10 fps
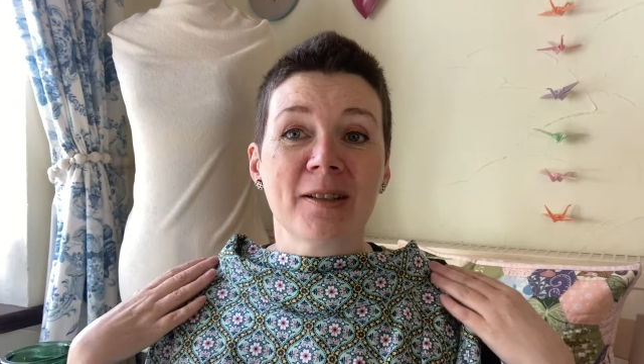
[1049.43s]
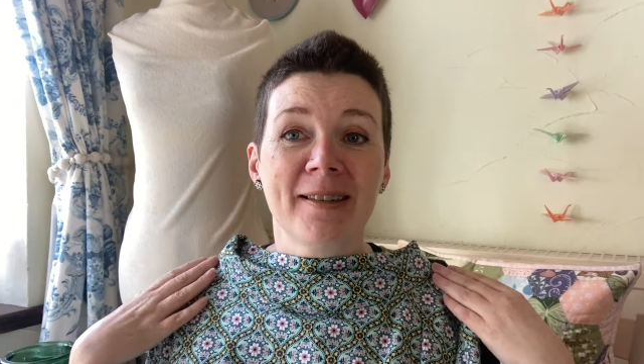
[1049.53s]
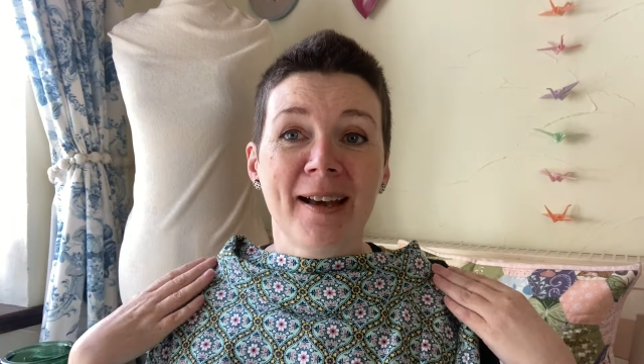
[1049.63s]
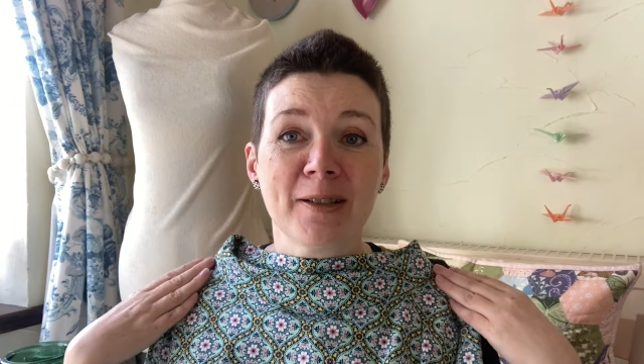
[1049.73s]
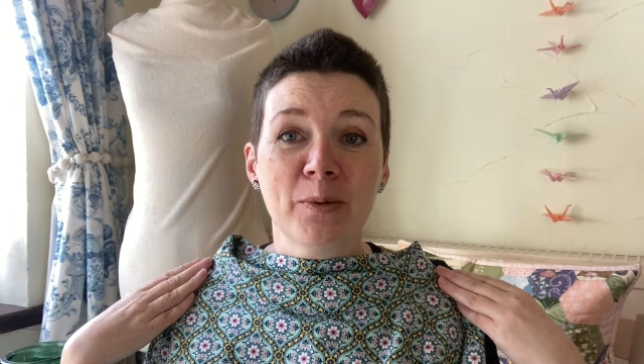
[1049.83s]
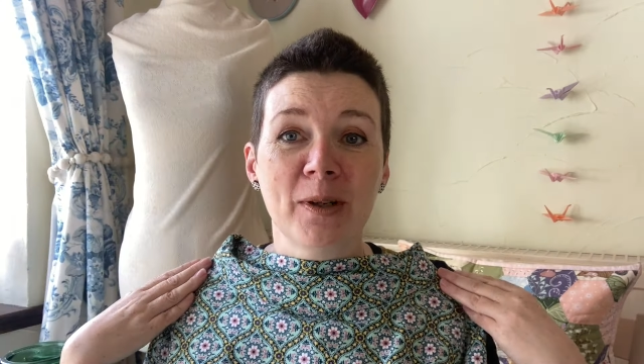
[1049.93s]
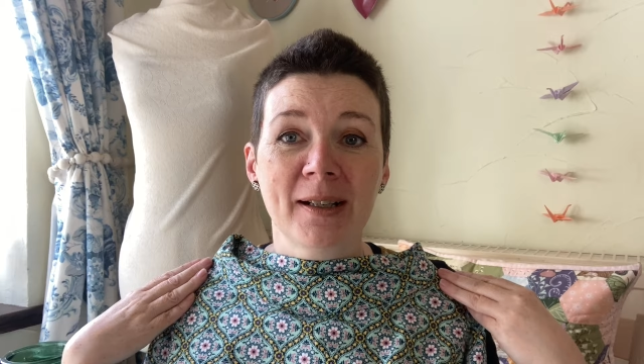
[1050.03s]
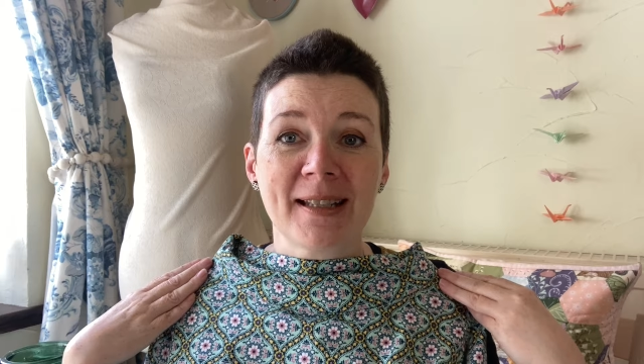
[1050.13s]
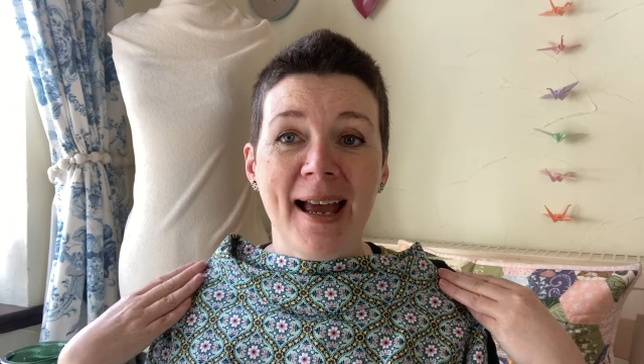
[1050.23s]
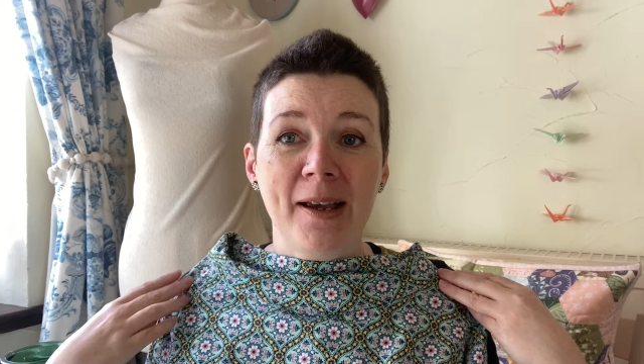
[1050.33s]
that's
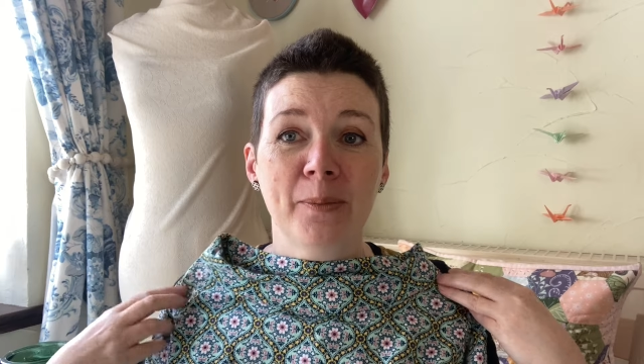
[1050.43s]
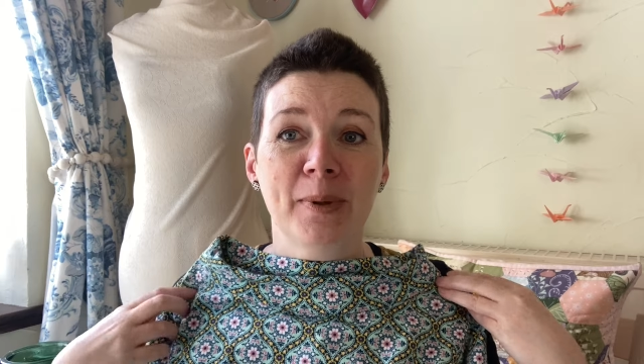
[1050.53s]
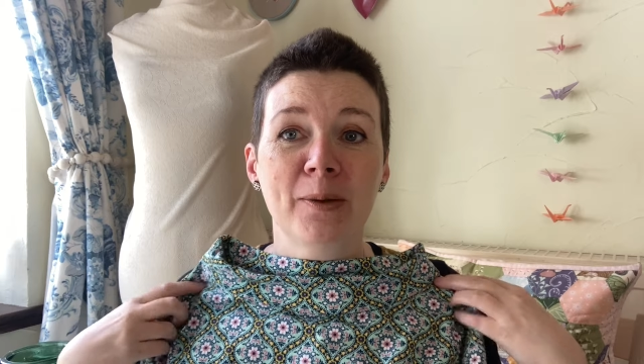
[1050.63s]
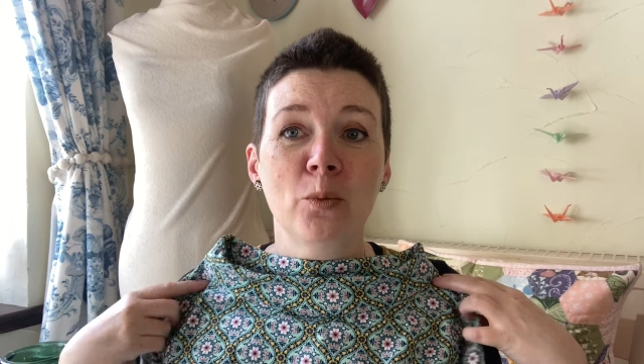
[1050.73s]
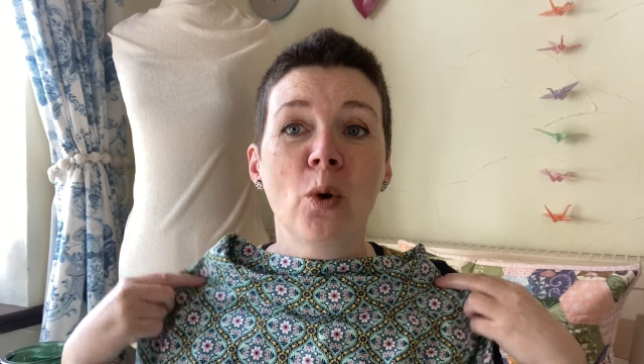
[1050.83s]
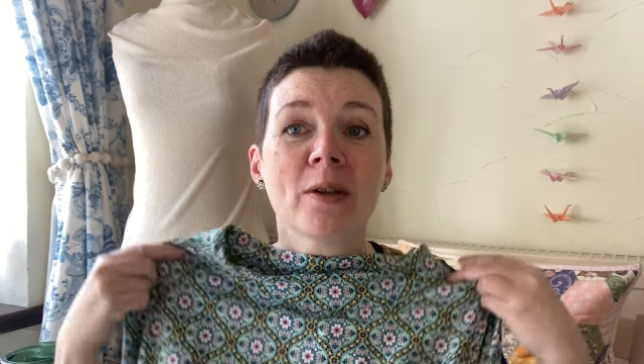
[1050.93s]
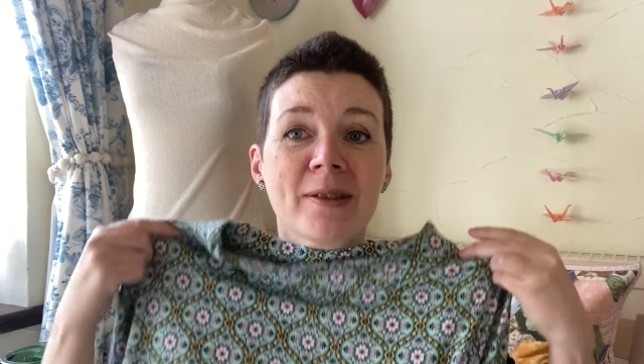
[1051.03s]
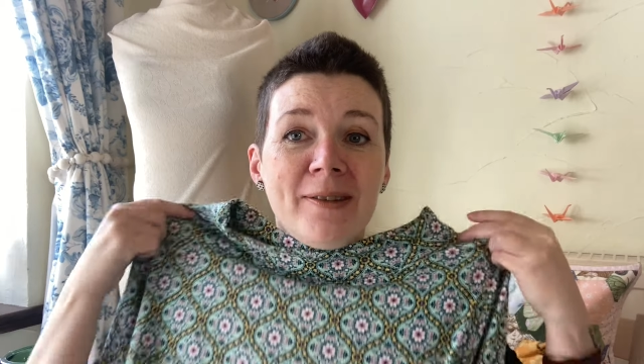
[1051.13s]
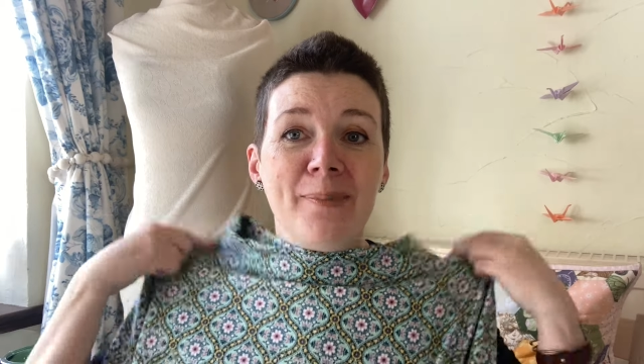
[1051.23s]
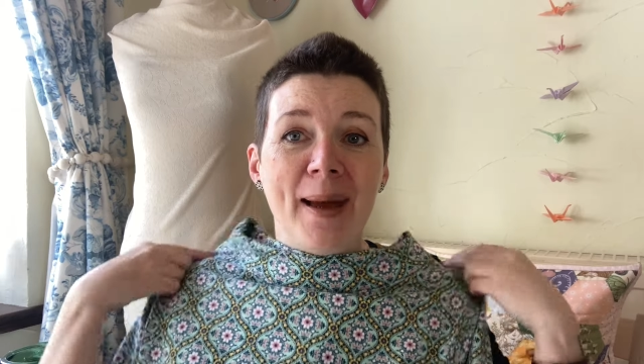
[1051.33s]
worked out, but it wasn't
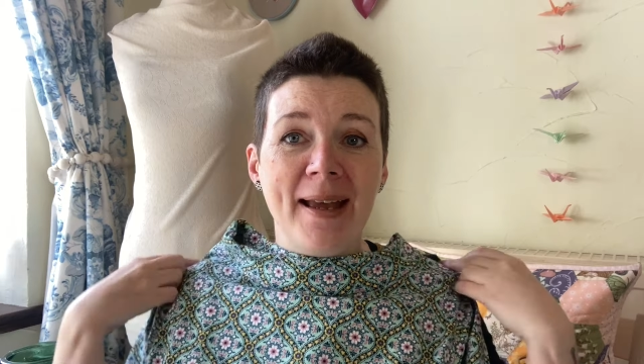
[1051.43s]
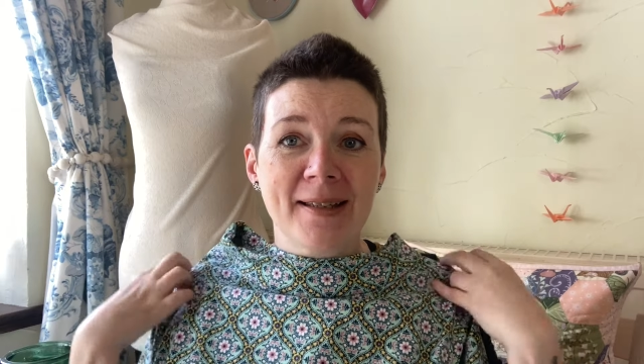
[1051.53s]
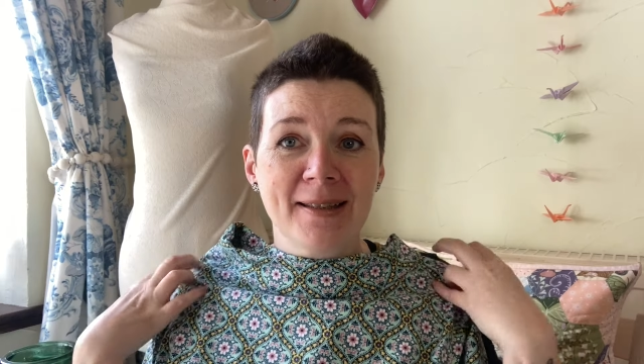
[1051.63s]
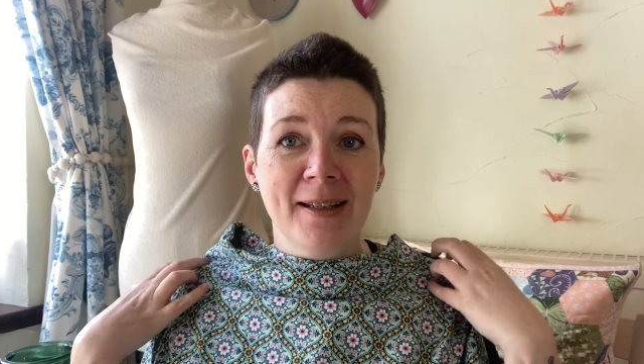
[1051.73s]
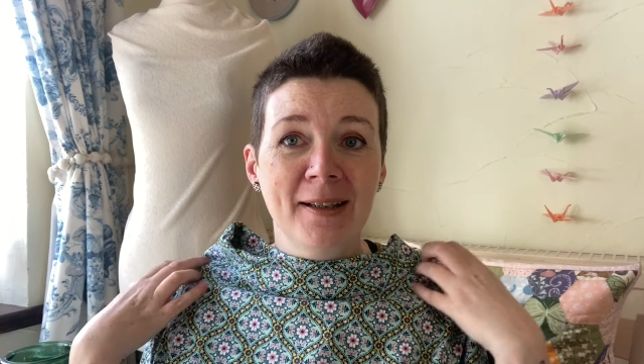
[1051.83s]
the best